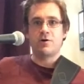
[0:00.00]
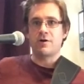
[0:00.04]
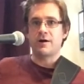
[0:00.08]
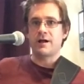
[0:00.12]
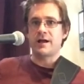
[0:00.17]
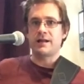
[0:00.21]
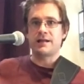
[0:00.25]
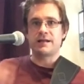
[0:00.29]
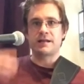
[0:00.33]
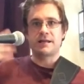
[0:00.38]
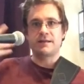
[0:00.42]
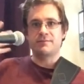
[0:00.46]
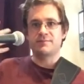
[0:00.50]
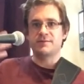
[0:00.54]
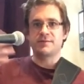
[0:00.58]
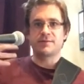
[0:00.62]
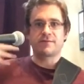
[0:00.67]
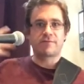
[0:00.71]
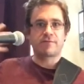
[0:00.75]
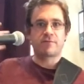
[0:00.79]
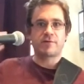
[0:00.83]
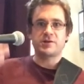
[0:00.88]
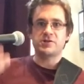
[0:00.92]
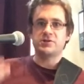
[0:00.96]
and it keeps them
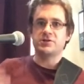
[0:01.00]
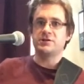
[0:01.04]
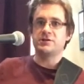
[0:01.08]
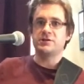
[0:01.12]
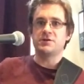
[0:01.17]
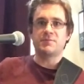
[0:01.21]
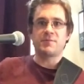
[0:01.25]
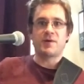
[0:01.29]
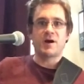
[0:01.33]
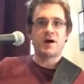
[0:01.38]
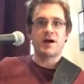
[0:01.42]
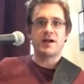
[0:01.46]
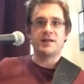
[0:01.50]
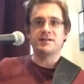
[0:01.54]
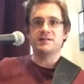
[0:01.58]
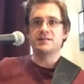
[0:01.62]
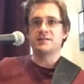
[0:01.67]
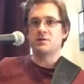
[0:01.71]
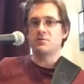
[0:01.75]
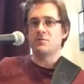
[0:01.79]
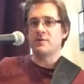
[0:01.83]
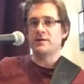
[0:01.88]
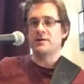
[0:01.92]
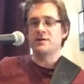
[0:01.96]
fresh in your mind.
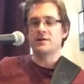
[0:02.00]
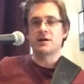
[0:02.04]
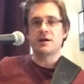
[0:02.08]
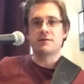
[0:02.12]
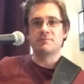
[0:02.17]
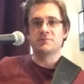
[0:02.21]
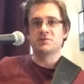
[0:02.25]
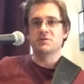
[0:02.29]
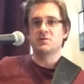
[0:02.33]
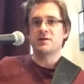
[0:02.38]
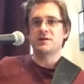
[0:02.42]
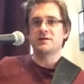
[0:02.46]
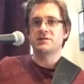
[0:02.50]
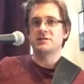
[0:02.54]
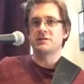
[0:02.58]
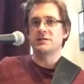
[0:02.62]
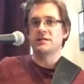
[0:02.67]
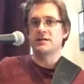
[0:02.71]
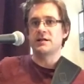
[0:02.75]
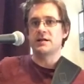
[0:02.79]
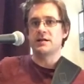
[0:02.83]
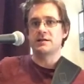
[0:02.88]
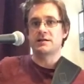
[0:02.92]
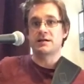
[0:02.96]
So when you come to
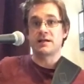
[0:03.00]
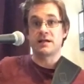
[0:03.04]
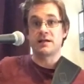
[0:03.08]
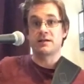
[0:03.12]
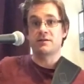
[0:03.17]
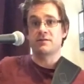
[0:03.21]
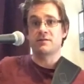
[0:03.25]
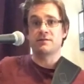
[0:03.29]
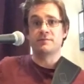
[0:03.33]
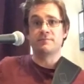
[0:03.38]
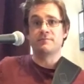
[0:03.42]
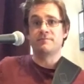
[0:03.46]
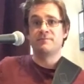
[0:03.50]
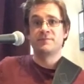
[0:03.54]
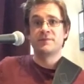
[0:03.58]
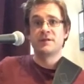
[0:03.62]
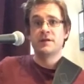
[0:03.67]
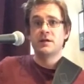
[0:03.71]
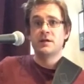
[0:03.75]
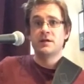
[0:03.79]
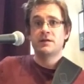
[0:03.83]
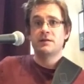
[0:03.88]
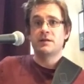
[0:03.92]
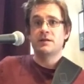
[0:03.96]
actually gig them,
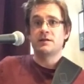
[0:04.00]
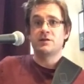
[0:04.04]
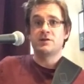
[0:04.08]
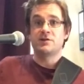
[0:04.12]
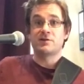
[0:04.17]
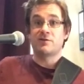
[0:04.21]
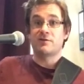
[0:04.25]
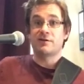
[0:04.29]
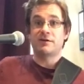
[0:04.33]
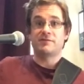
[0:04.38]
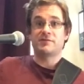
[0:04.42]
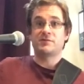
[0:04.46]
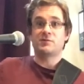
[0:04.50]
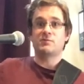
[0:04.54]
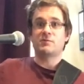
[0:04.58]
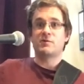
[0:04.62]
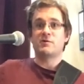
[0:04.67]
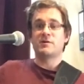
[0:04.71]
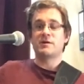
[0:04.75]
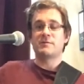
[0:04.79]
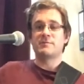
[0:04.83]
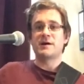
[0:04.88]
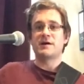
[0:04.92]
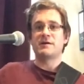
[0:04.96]
then you don't have to
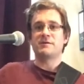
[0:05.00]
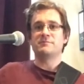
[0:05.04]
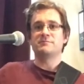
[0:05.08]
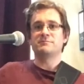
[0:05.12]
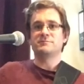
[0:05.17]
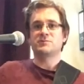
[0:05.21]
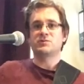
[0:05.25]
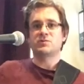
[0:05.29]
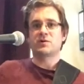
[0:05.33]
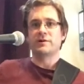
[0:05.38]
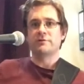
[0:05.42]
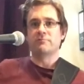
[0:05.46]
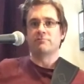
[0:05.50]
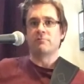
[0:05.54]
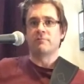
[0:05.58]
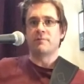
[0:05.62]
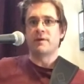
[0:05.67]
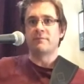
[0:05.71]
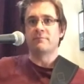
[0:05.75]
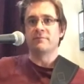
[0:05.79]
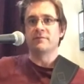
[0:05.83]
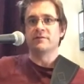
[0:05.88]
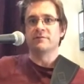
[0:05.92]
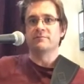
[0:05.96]
worry about trying to
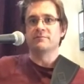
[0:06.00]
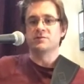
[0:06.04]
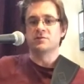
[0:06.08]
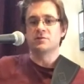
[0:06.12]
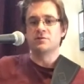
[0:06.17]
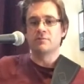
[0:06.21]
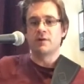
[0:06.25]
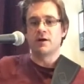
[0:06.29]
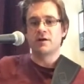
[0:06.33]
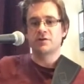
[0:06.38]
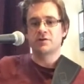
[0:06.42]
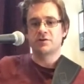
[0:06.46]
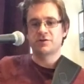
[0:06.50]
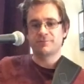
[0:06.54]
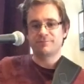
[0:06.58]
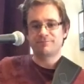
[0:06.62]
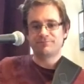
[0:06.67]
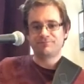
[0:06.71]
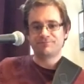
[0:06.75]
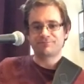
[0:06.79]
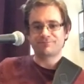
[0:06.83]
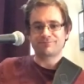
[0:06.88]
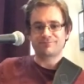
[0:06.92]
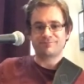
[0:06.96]
remember them too much.
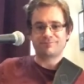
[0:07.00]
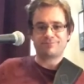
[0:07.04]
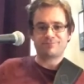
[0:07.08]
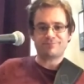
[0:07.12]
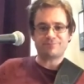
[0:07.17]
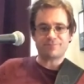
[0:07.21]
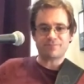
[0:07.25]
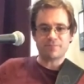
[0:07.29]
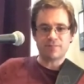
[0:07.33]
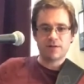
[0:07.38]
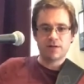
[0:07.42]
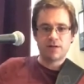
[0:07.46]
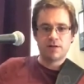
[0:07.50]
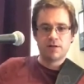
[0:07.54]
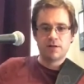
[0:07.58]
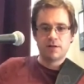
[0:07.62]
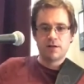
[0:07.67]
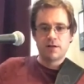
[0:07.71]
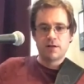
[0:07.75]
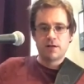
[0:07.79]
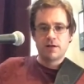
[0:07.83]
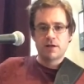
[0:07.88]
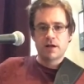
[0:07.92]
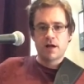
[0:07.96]

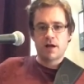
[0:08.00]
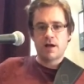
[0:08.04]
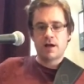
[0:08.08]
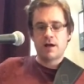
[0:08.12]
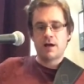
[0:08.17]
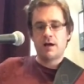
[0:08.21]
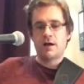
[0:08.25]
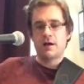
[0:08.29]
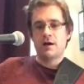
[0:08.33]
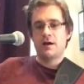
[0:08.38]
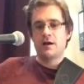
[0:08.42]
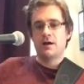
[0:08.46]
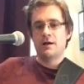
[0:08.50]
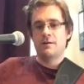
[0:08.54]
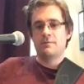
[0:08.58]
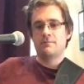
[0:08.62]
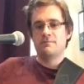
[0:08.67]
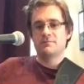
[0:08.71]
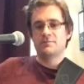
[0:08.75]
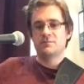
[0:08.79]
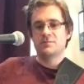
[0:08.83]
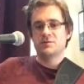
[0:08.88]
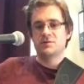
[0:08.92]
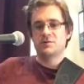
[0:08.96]

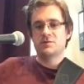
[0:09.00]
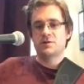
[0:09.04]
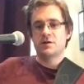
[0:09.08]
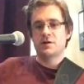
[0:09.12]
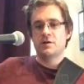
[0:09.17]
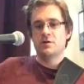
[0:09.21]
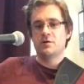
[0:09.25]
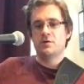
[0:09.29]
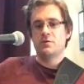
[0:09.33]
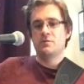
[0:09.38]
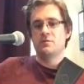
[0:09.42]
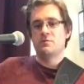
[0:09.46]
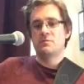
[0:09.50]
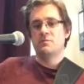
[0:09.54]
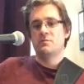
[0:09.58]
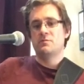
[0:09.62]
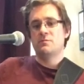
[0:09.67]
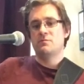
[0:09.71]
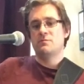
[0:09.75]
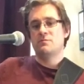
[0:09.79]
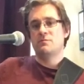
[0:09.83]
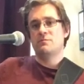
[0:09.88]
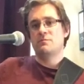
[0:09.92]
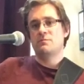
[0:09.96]
So,
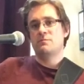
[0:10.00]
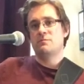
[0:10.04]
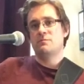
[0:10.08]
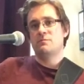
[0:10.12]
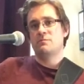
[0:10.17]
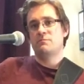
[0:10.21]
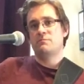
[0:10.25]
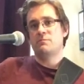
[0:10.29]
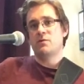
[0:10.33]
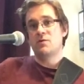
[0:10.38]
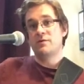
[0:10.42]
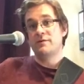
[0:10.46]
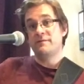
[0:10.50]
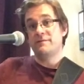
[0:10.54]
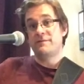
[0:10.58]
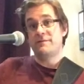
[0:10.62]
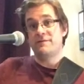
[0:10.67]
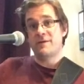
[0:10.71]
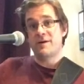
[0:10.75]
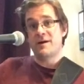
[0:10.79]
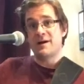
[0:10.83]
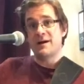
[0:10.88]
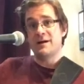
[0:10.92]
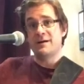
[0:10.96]
point
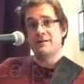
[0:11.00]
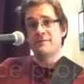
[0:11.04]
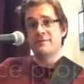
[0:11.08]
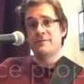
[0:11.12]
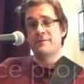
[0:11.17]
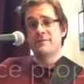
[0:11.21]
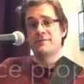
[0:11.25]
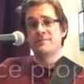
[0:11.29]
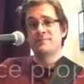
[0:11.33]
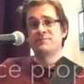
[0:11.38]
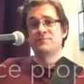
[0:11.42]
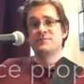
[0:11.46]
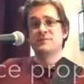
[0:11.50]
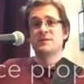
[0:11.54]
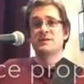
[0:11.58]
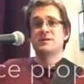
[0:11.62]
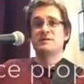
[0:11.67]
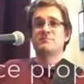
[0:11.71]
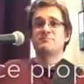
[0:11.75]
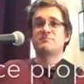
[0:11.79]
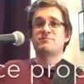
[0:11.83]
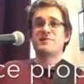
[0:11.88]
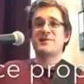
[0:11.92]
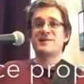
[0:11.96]
five,
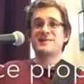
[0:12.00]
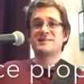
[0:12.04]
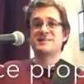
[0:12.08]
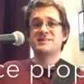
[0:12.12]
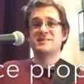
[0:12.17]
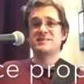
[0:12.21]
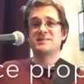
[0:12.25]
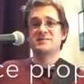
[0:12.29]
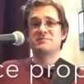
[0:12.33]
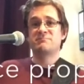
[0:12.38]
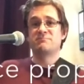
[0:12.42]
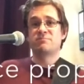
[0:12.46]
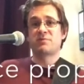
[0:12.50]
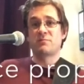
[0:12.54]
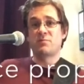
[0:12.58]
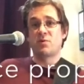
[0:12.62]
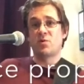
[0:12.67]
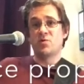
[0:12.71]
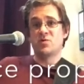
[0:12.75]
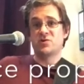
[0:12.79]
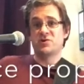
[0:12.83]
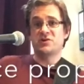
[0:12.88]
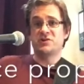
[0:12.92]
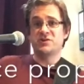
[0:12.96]
practice
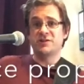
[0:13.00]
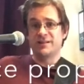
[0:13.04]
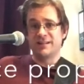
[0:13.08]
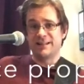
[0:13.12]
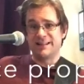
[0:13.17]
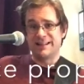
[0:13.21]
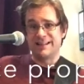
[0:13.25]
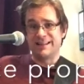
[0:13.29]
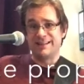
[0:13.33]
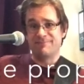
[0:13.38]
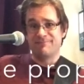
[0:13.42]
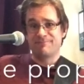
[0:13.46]
proportionately.